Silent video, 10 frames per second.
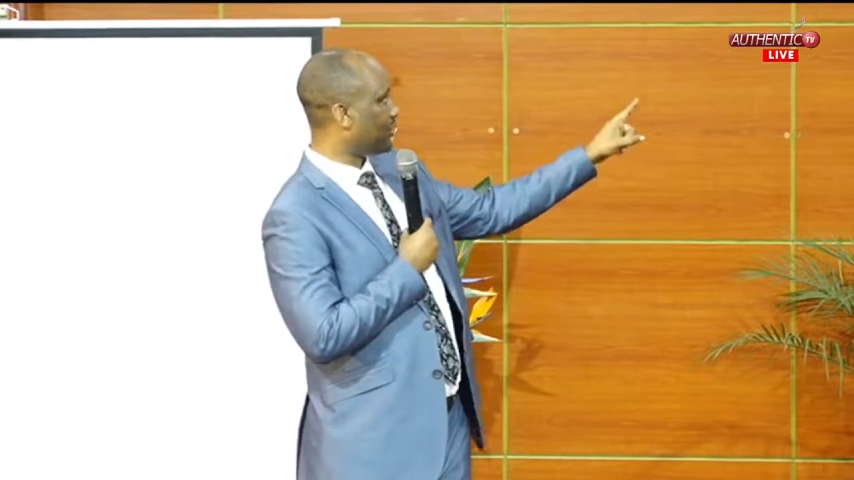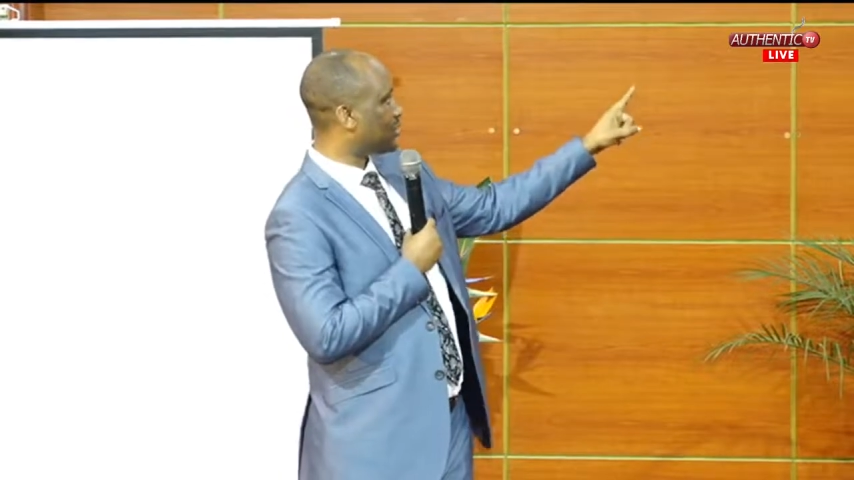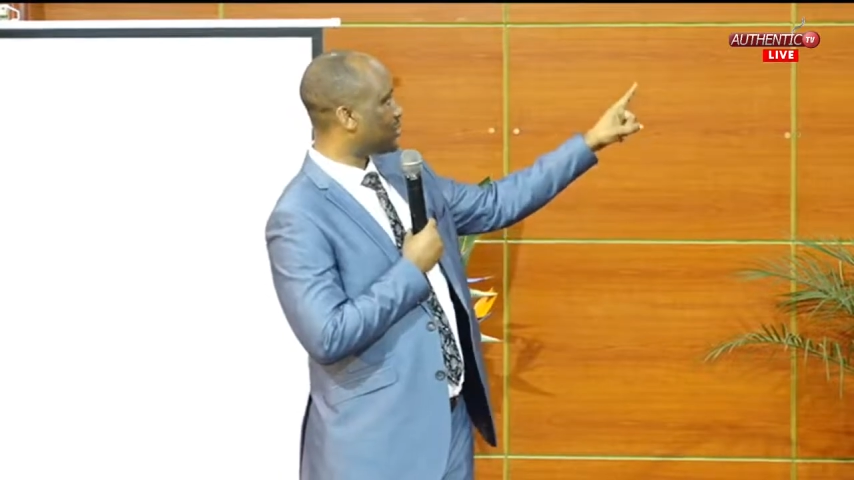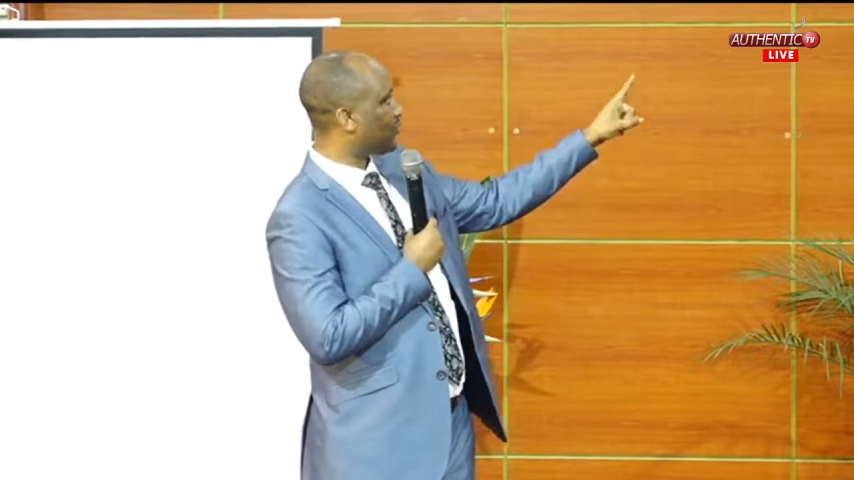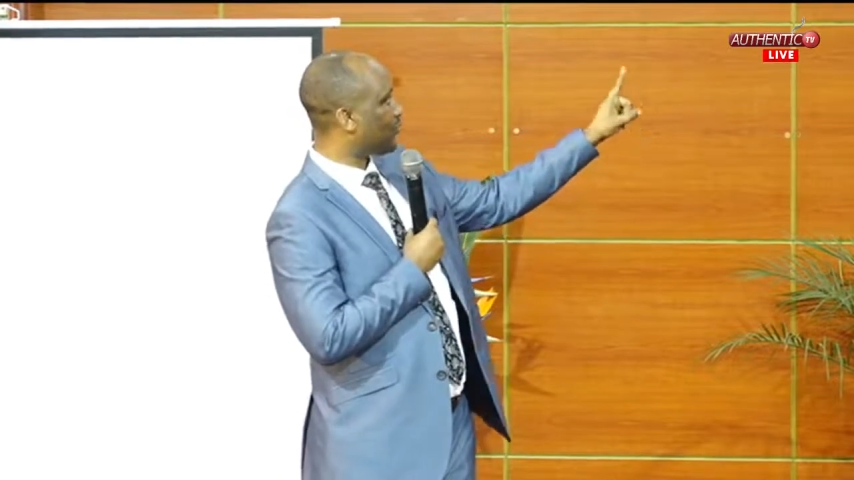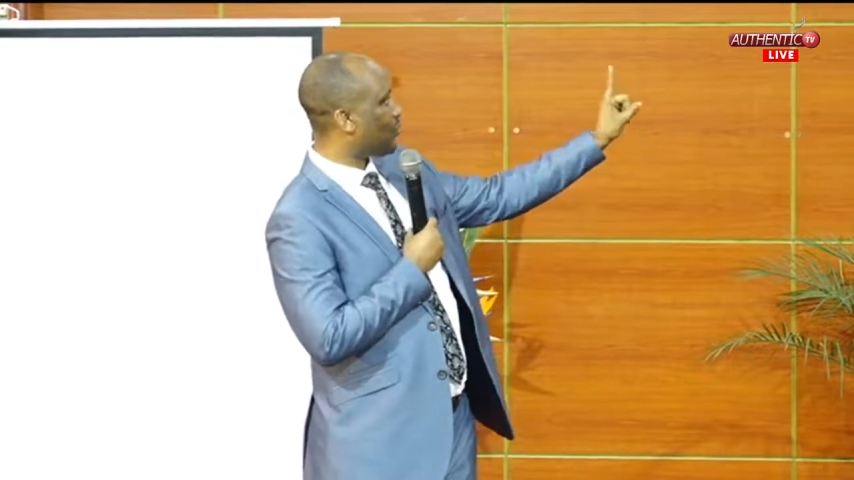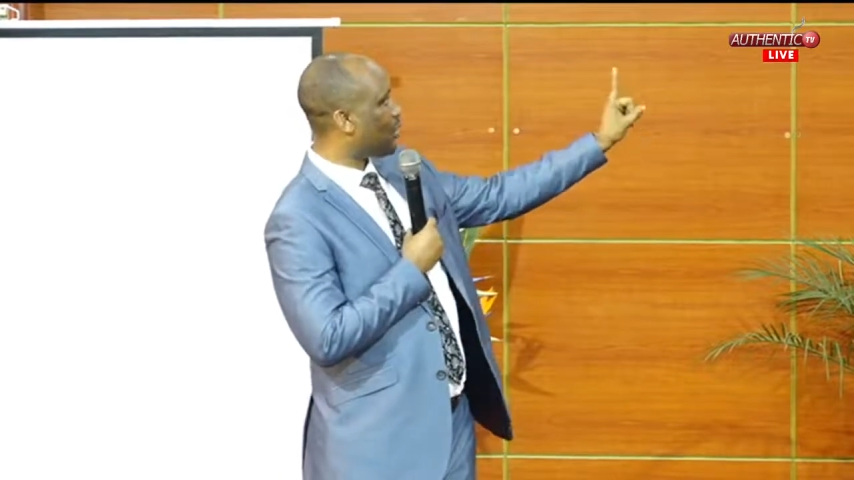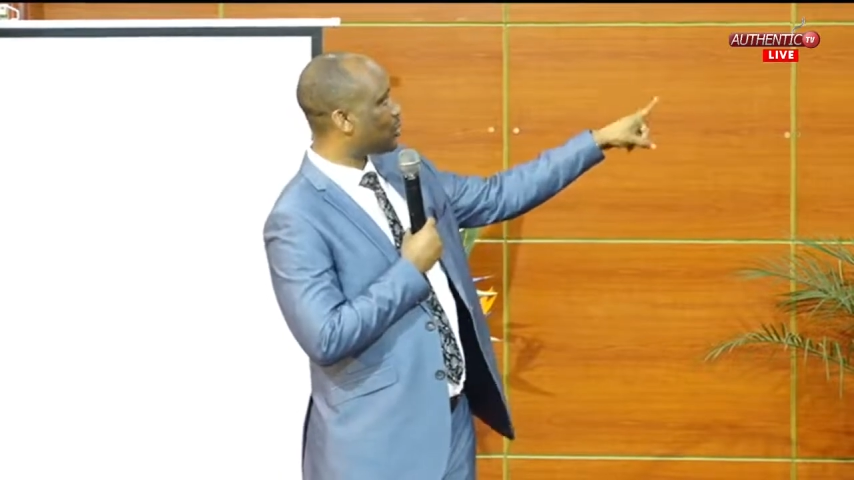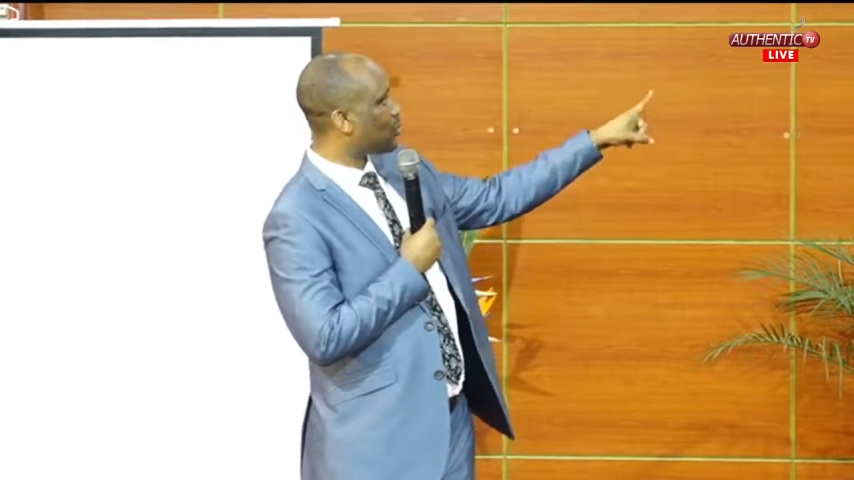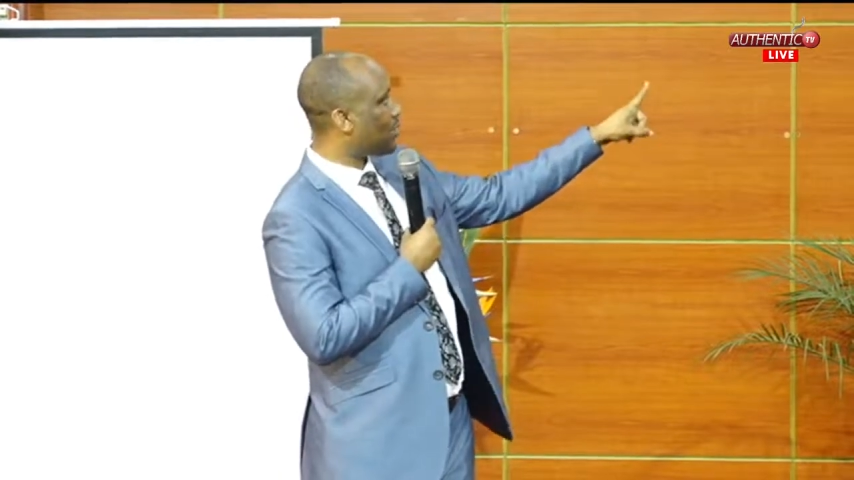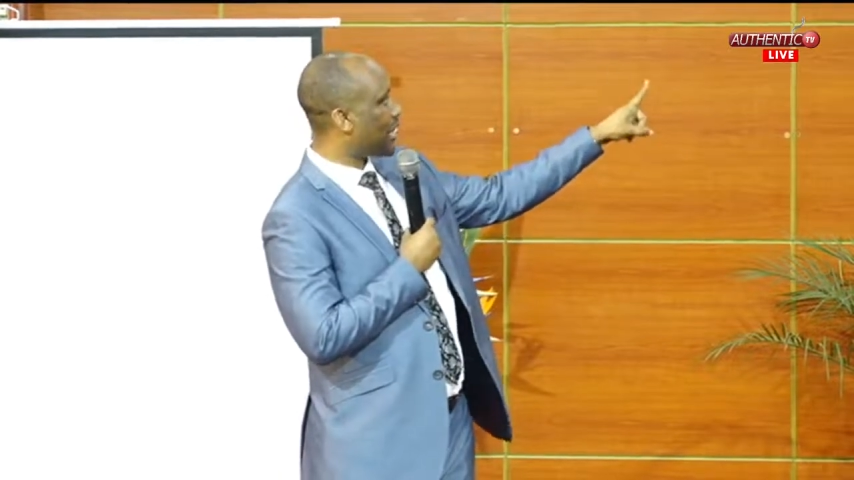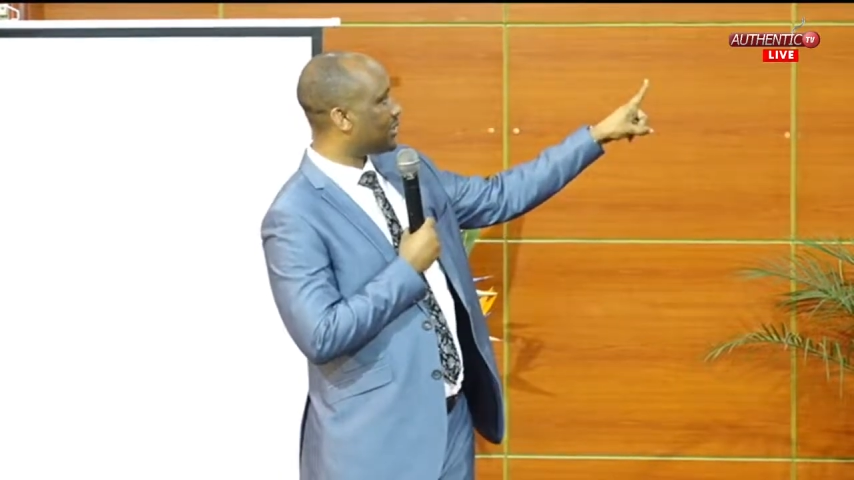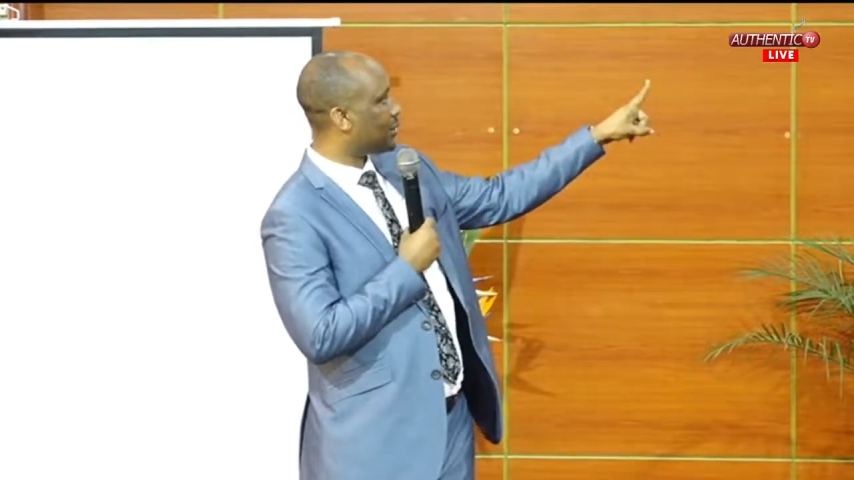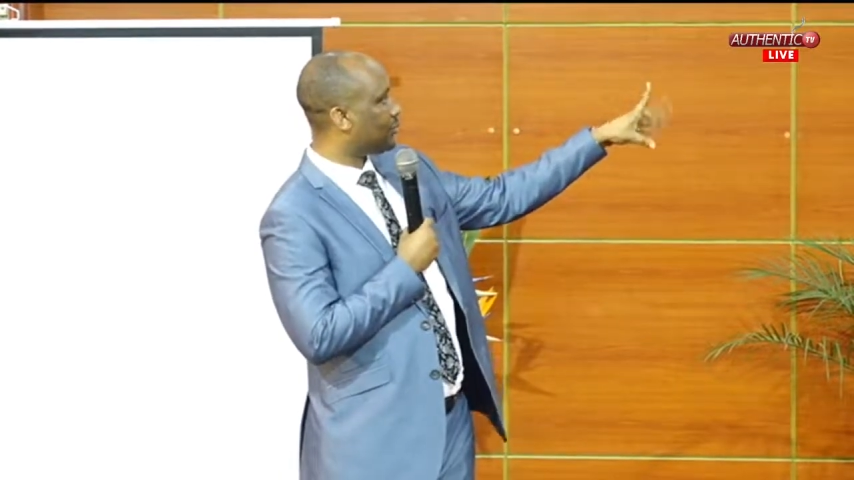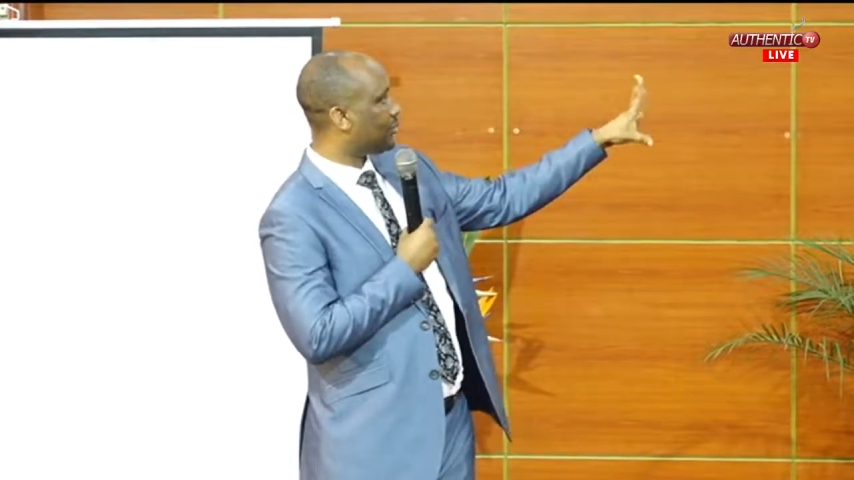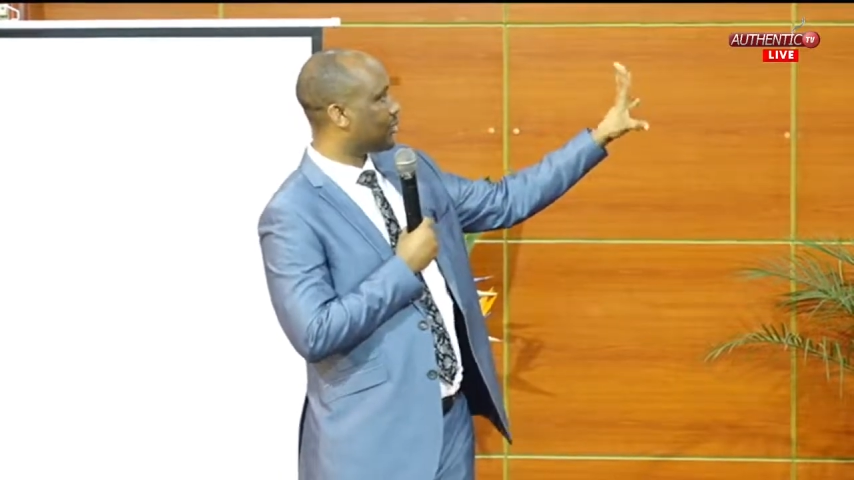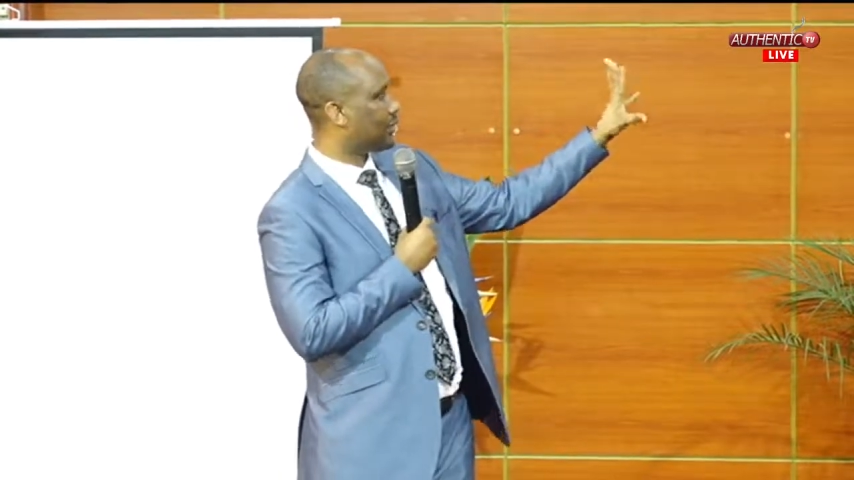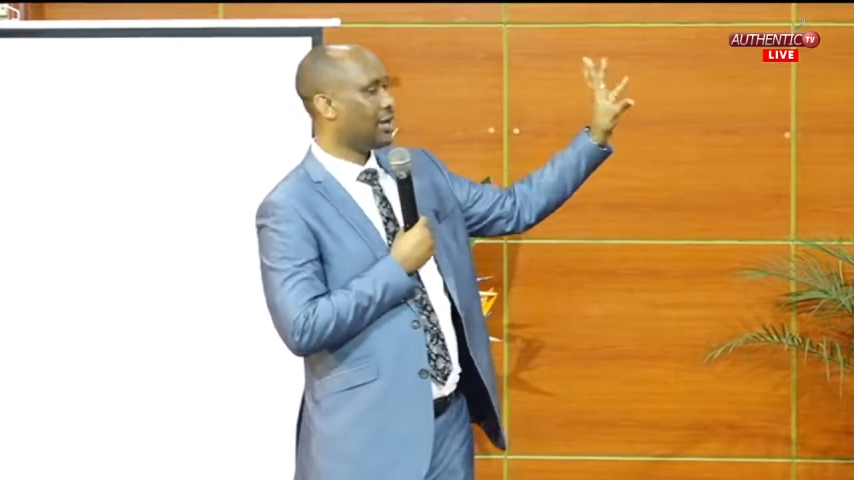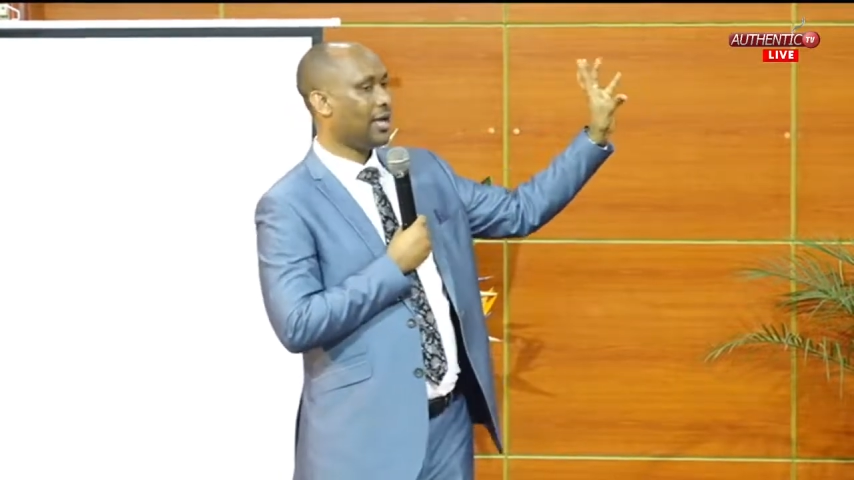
So if you want to buy the book,